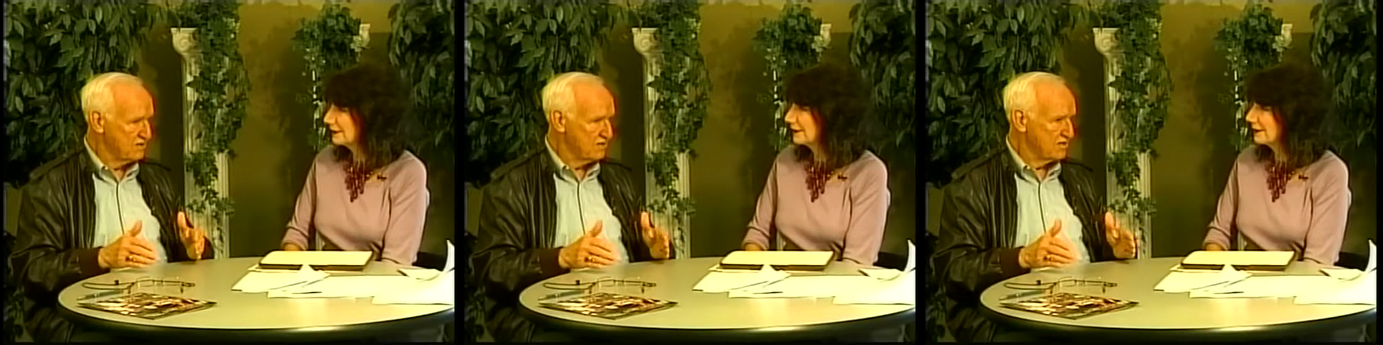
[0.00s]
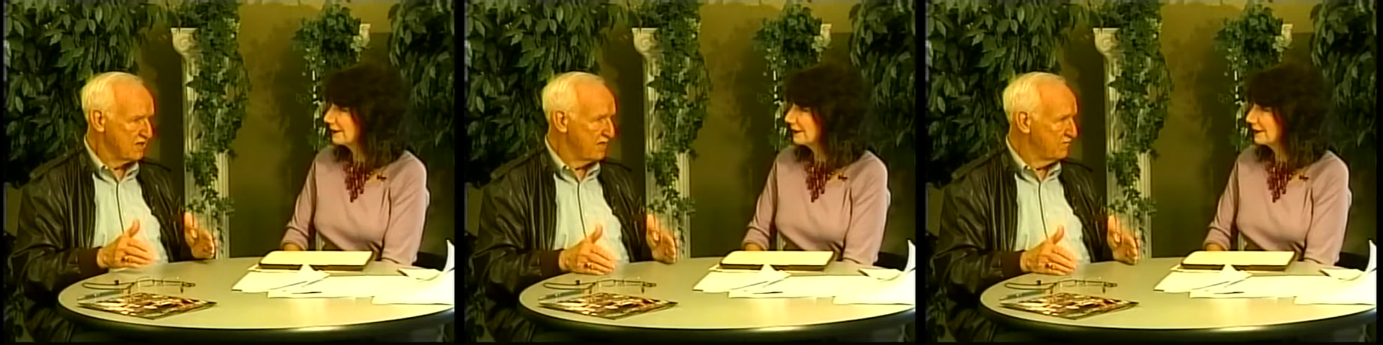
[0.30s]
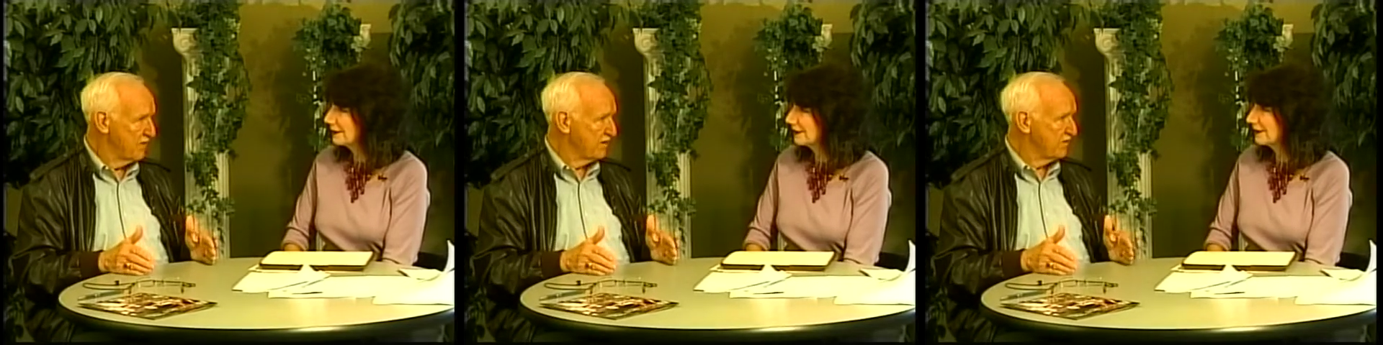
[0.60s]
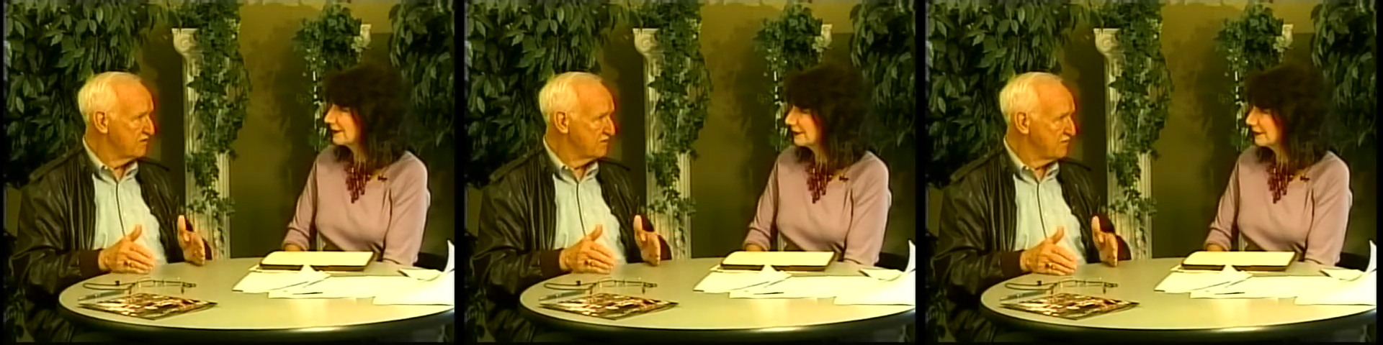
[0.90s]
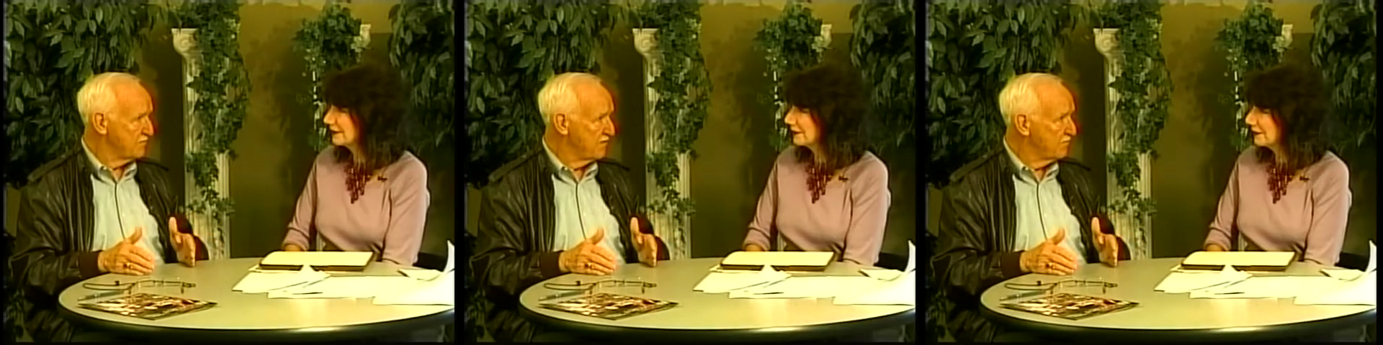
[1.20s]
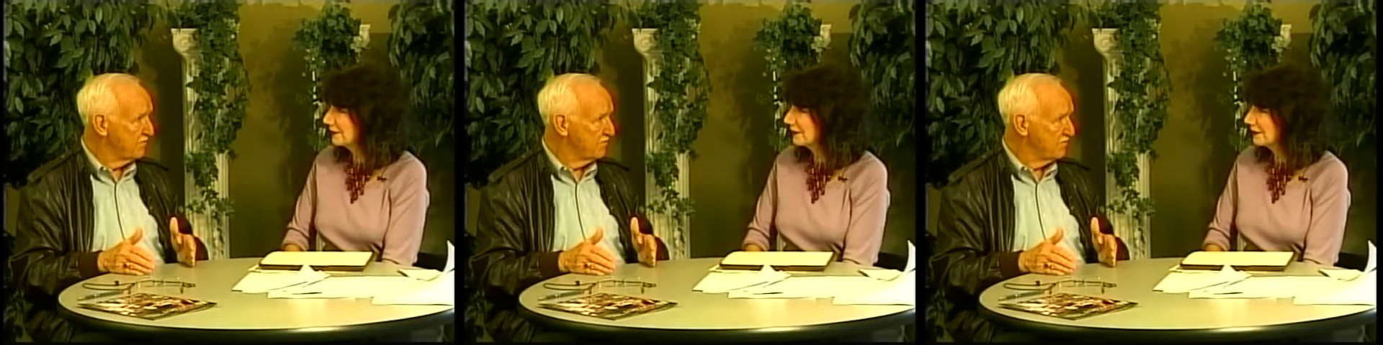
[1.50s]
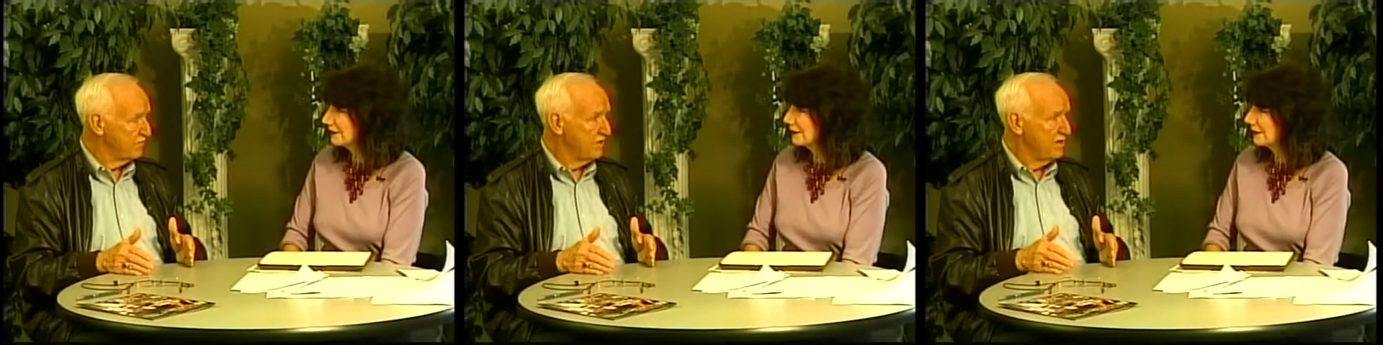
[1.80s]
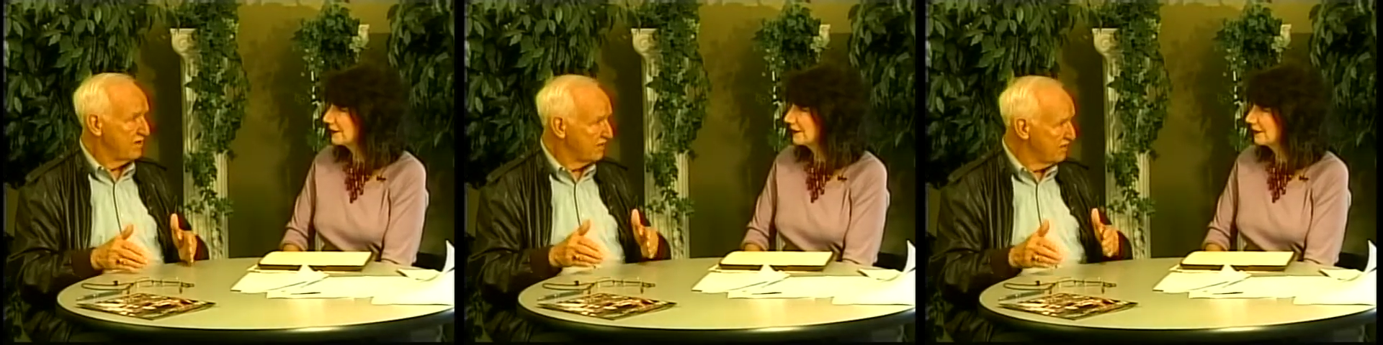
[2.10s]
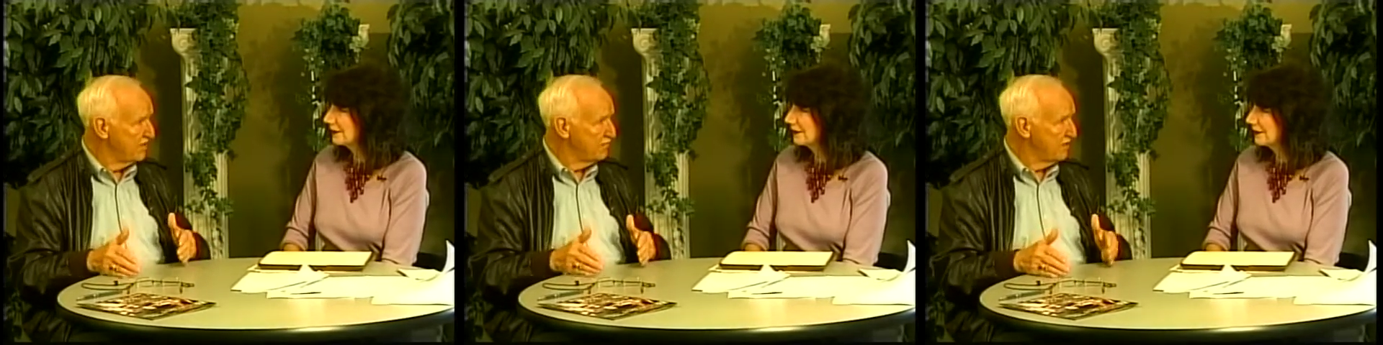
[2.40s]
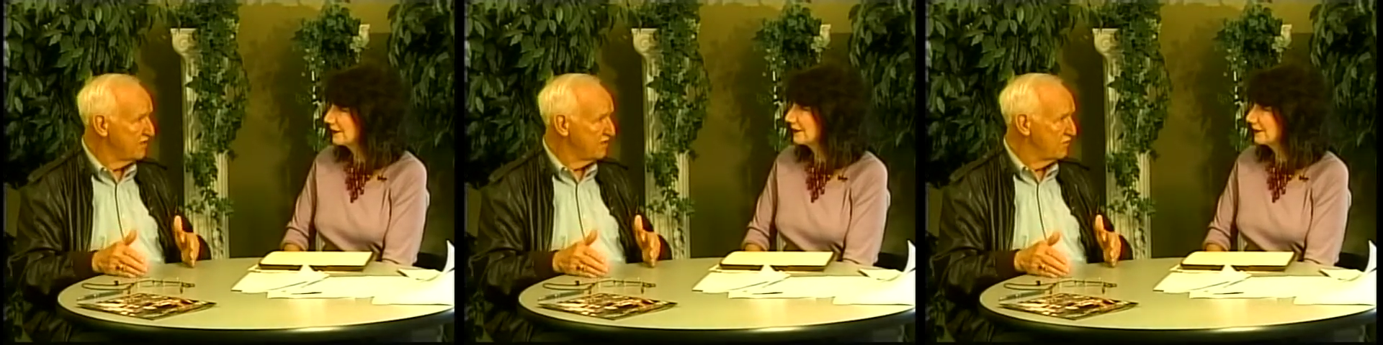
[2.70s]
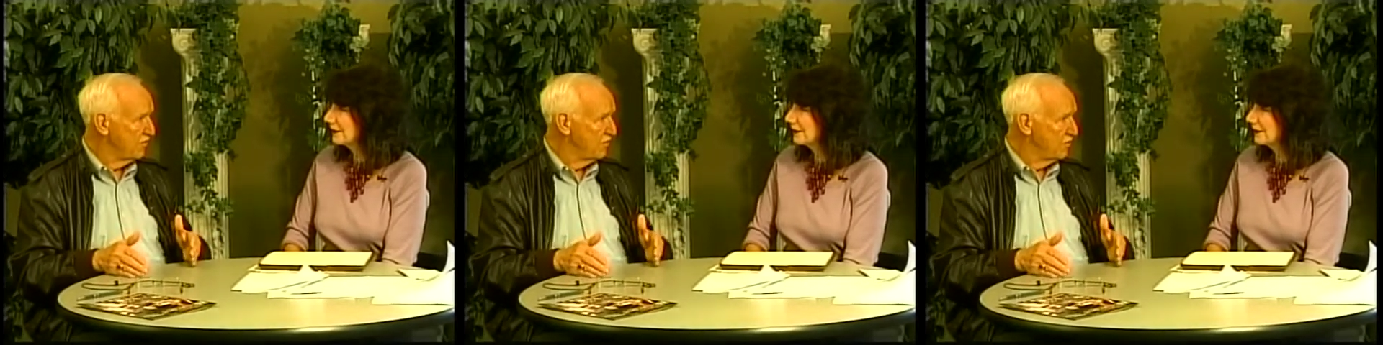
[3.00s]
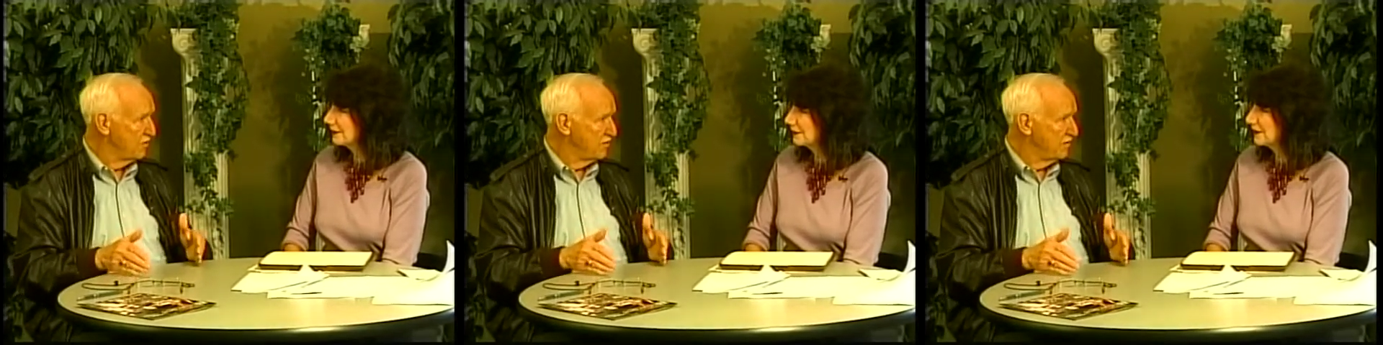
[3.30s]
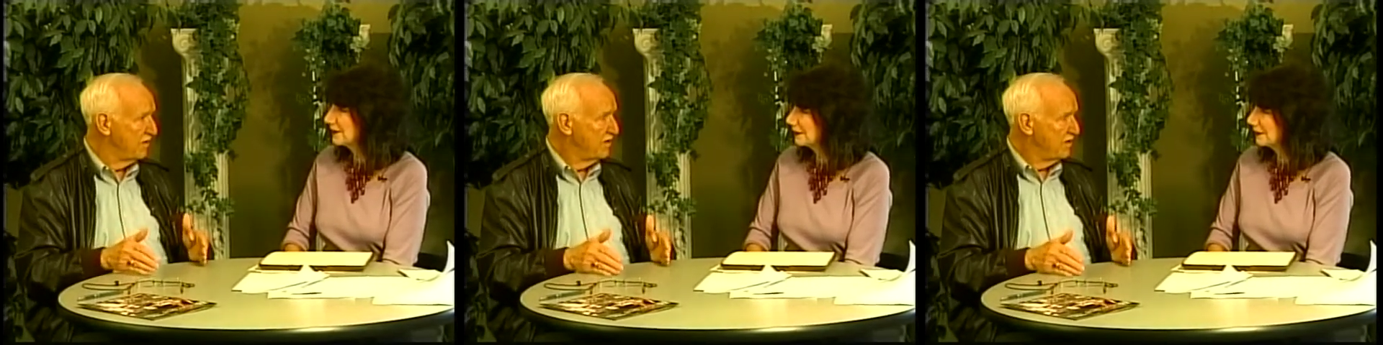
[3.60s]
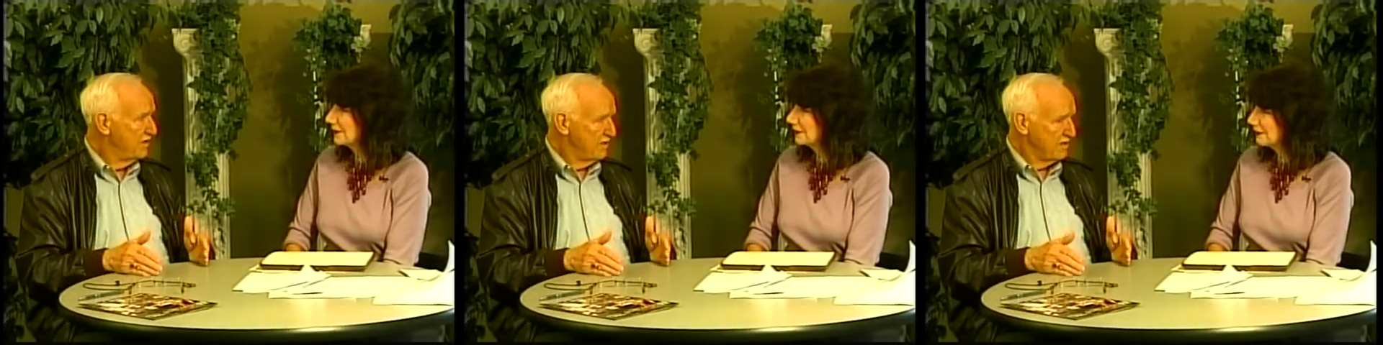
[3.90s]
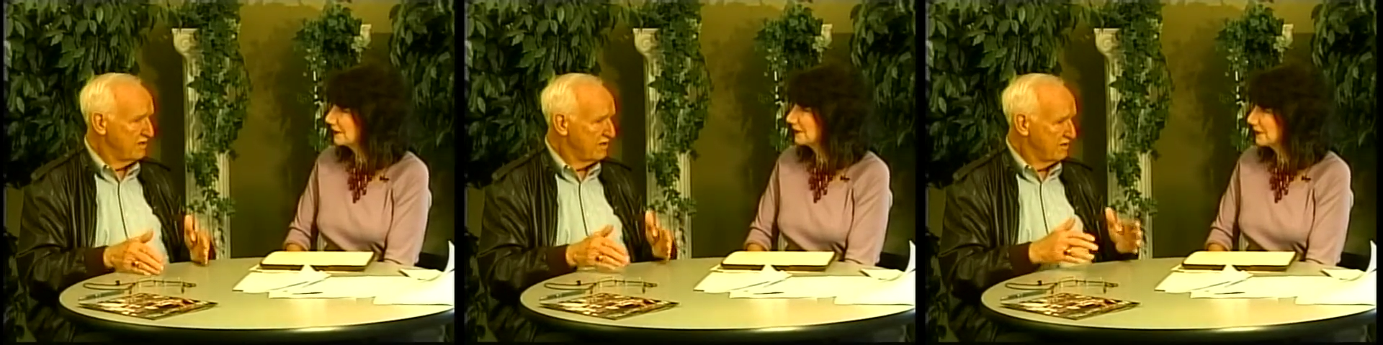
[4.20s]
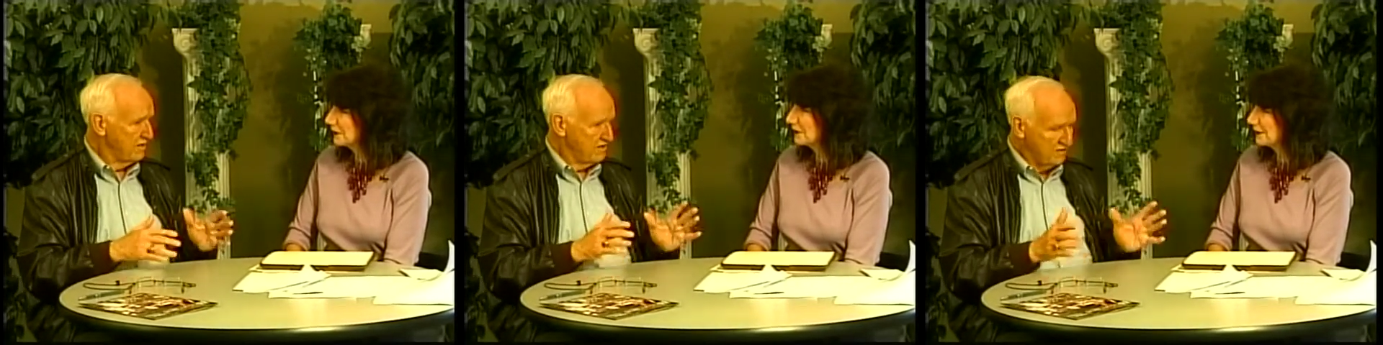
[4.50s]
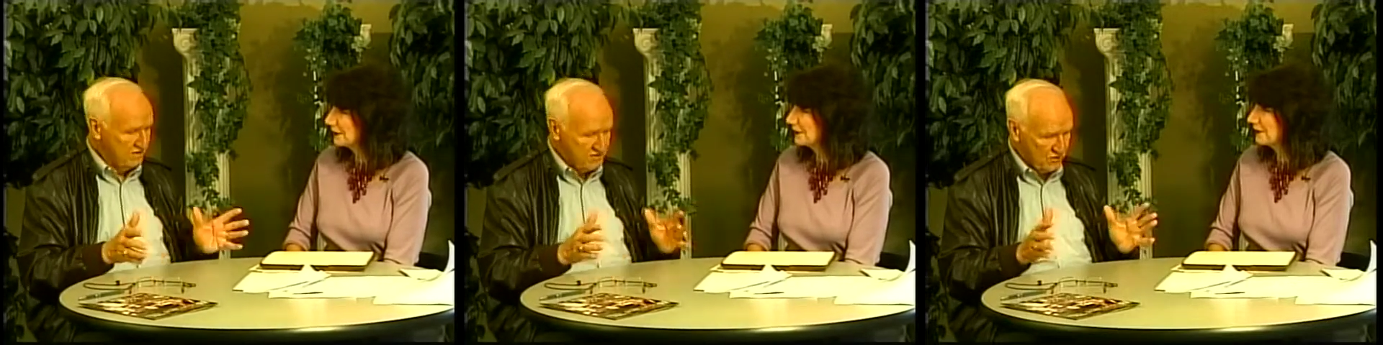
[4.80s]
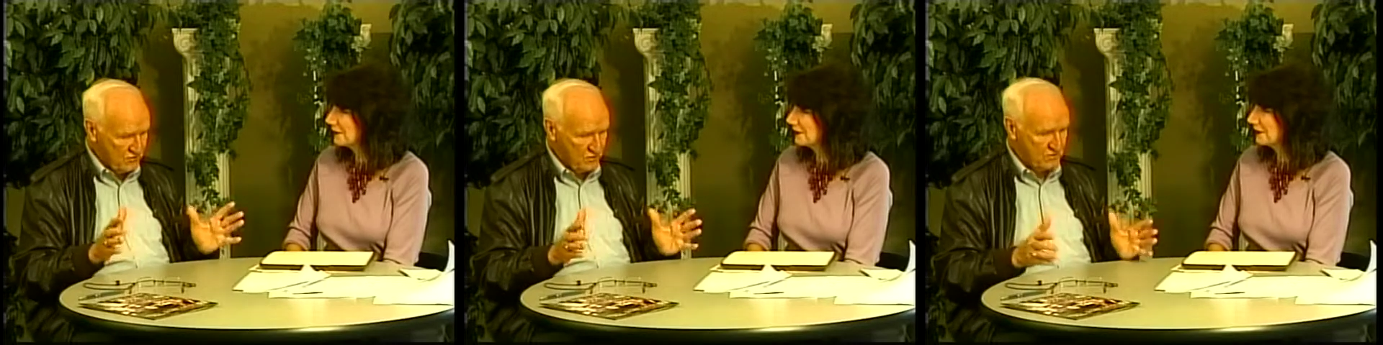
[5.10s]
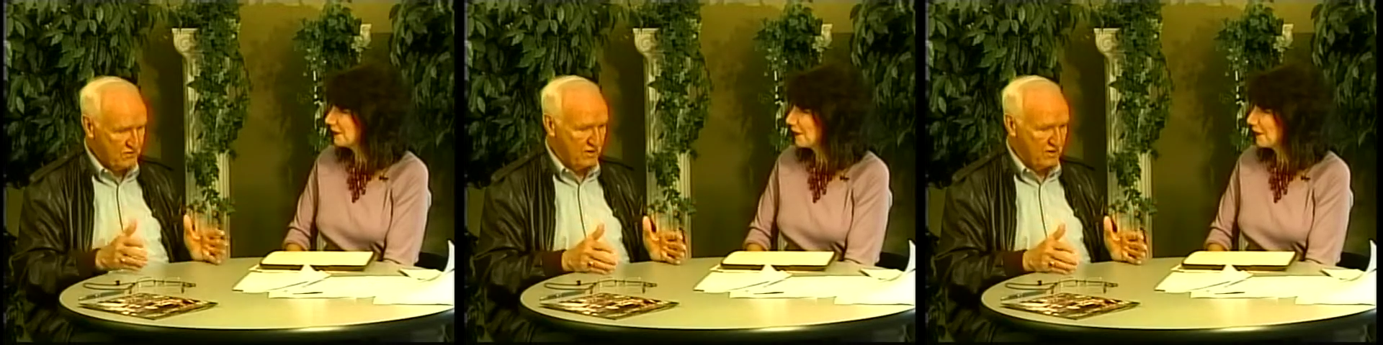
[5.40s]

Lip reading: just got back in September from, again, being in Rome and so forth.